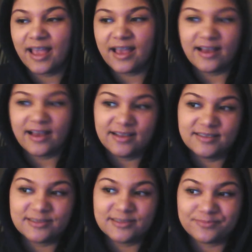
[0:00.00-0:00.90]

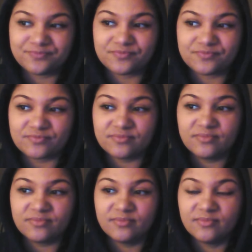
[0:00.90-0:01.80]
And
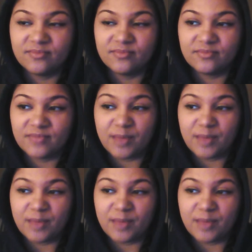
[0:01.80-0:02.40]
they